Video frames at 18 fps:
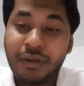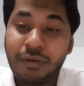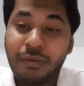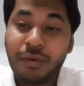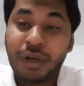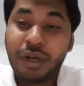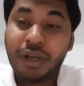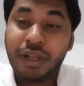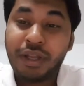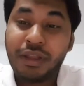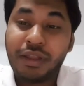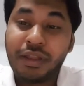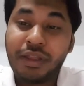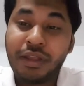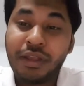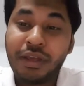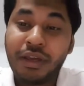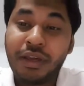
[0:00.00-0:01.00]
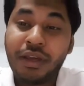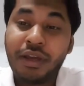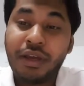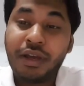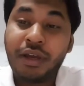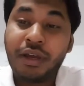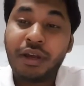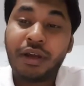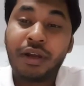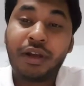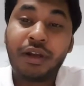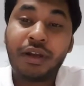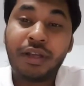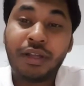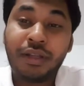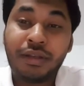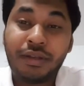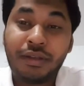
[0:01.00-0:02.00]
One is
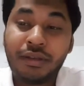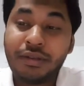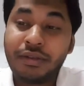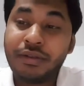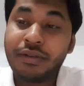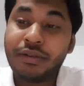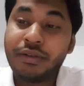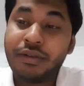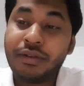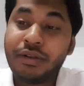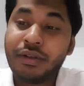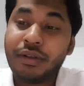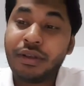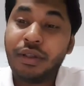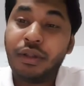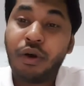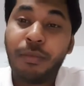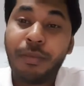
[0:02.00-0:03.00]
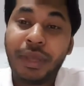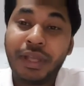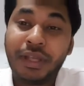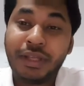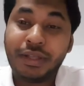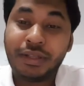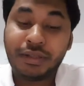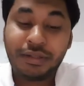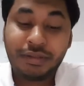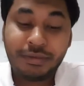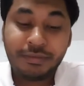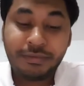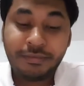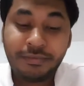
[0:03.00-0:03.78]
Garland Low Medial